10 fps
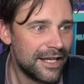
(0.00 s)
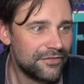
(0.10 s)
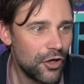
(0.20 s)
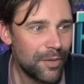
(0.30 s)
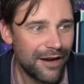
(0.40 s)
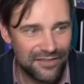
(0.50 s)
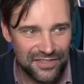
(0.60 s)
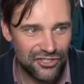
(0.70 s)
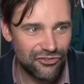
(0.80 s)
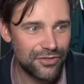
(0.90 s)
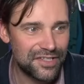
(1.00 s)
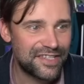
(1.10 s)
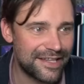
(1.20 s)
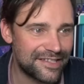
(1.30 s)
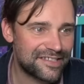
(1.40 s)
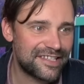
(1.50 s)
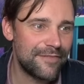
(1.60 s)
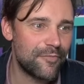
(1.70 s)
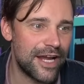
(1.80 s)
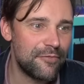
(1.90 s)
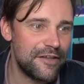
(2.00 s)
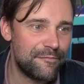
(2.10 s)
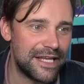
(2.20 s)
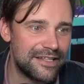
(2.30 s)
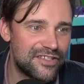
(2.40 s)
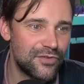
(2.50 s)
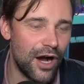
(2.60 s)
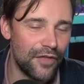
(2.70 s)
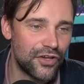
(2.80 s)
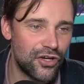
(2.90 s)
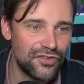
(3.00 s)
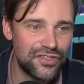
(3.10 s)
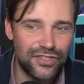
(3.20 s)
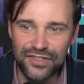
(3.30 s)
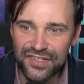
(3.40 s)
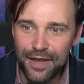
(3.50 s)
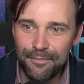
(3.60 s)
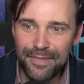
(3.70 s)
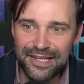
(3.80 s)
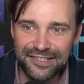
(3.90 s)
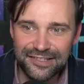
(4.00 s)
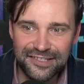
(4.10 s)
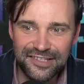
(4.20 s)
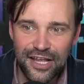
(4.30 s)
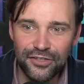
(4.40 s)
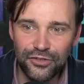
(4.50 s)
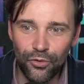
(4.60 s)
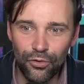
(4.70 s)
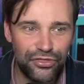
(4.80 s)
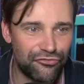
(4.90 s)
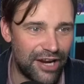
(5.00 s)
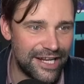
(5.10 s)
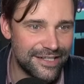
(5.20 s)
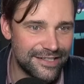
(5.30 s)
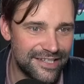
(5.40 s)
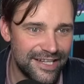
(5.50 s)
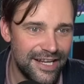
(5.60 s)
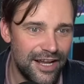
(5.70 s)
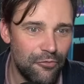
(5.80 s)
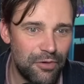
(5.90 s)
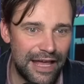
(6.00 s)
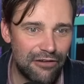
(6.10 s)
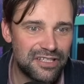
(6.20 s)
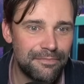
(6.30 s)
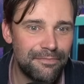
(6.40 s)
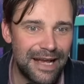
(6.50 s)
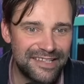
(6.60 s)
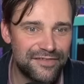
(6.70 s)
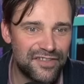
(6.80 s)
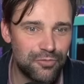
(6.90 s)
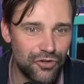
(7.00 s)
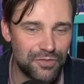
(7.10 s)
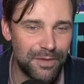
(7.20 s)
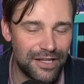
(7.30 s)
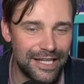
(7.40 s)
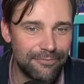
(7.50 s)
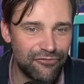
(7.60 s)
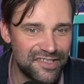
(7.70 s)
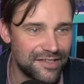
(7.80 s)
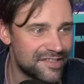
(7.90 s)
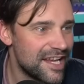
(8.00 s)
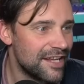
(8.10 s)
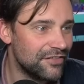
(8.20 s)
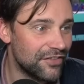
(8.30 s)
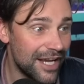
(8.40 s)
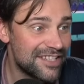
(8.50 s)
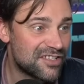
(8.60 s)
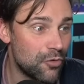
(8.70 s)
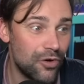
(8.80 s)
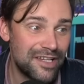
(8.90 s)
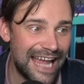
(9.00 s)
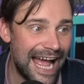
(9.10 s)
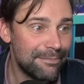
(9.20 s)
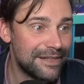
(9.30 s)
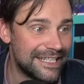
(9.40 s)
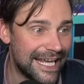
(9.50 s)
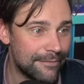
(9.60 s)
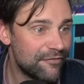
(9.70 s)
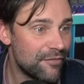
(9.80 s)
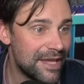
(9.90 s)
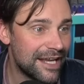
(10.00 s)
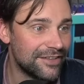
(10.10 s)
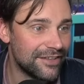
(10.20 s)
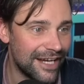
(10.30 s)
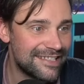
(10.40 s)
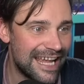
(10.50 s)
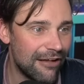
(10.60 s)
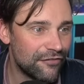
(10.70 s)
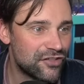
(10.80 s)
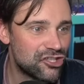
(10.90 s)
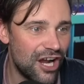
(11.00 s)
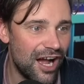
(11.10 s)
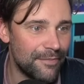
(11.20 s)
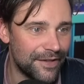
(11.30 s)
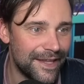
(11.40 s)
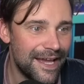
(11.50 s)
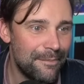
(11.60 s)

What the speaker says: No pirates is true in a sense. Same way we've been to other continents. Mists, Northrend, without a massive swashbuckling presence. Night Squall is aptly named for being a night elf shaman,